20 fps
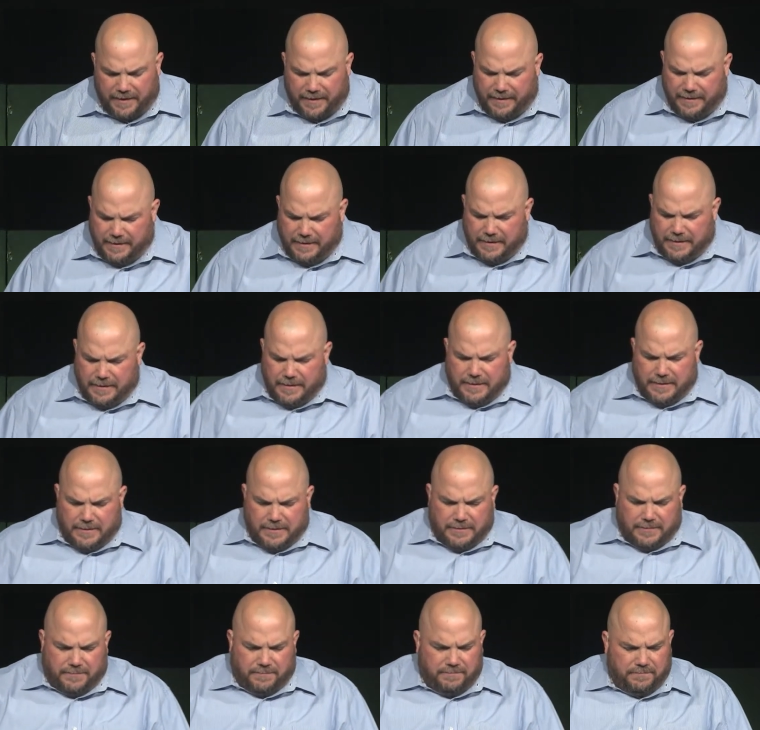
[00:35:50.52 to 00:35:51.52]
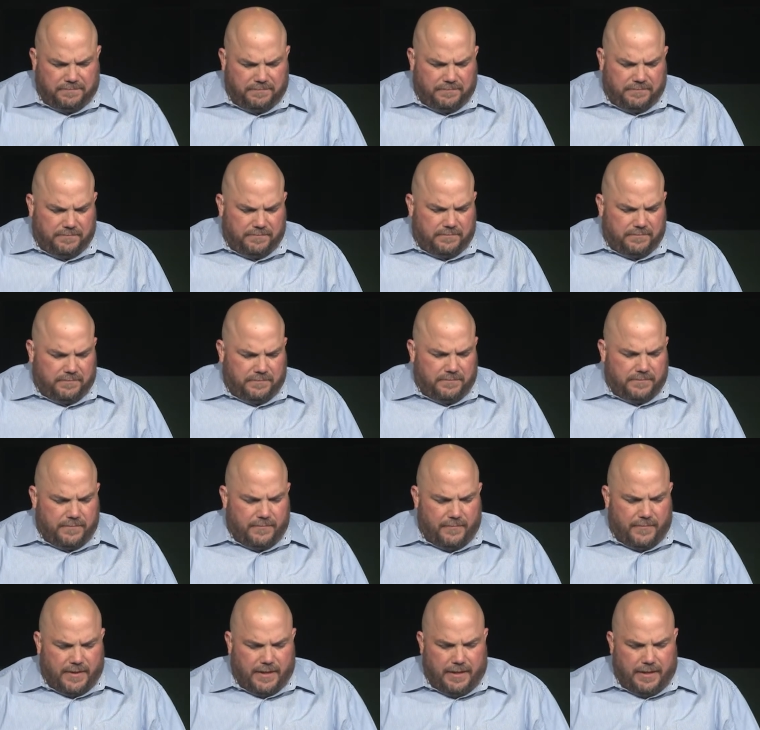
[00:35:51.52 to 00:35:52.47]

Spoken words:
No one is speaking in this clip.